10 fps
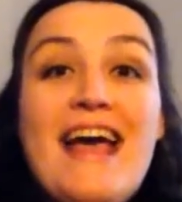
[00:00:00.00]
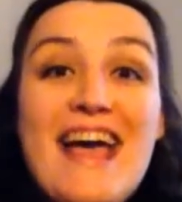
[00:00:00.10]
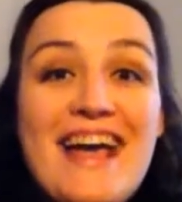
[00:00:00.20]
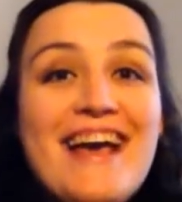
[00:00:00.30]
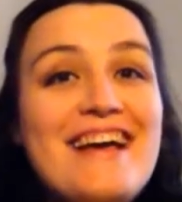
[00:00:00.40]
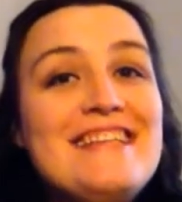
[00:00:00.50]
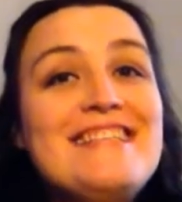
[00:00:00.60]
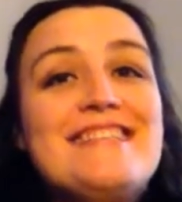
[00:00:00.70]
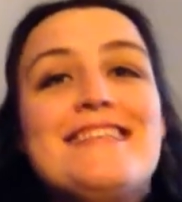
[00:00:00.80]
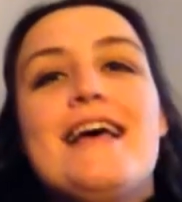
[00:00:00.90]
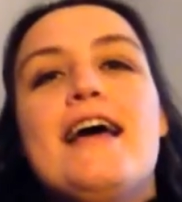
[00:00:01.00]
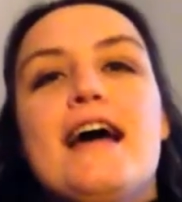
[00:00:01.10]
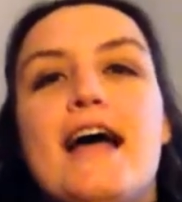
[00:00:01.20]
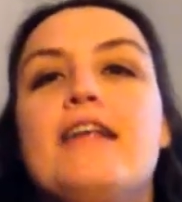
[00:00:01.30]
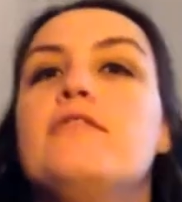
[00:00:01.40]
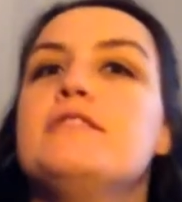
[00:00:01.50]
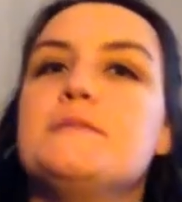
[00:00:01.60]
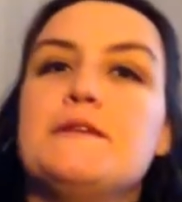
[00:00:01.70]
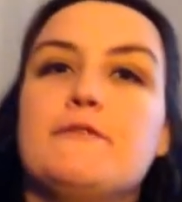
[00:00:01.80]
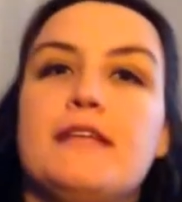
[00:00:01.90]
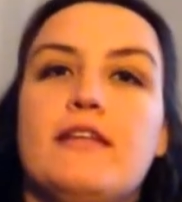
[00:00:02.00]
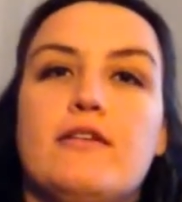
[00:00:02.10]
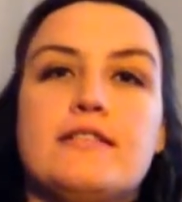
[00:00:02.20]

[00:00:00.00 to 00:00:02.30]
Hey guys, I know it's been a really long